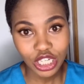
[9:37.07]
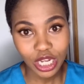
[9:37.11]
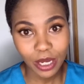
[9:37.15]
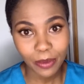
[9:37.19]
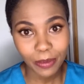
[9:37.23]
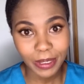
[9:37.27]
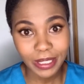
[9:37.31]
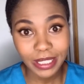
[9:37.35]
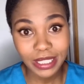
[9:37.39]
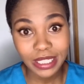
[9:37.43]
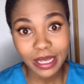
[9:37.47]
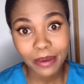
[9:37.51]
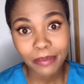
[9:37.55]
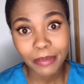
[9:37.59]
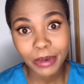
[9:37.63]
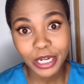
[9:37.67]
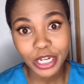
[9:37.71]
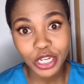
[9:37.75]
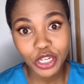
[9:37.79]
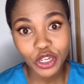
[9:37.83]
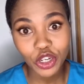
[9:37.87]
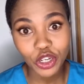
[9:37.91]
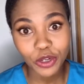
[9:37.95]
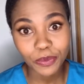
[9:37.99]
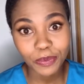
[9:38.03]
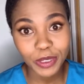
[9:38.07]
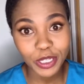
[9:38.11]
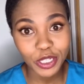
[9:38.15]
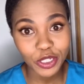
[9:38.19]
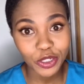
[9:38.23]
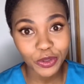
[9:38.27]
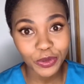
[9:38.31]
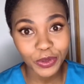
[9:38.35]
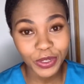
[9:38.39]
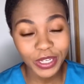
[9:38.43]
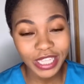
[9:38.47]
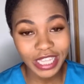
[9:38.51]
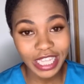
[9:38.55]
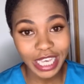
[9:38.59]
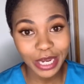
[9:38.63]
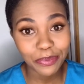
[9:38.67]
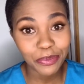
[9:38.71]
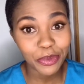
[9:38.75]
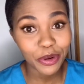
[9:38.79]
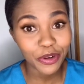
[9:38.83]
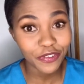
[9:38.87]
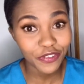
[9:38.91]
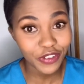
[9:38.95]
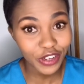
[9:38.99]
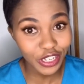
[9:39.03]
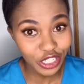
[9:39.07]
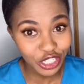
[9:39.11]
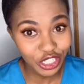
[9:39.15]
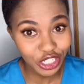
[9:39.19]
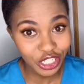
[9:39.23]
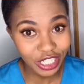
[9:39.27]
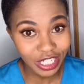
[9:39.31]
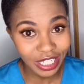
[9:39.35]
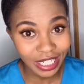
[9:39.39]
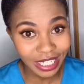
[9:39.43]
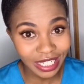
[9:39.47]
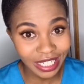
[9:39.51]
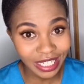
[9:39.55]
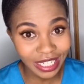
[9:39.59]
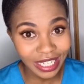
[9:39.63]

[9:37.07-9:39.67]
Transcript: but somebody could be doing that professionally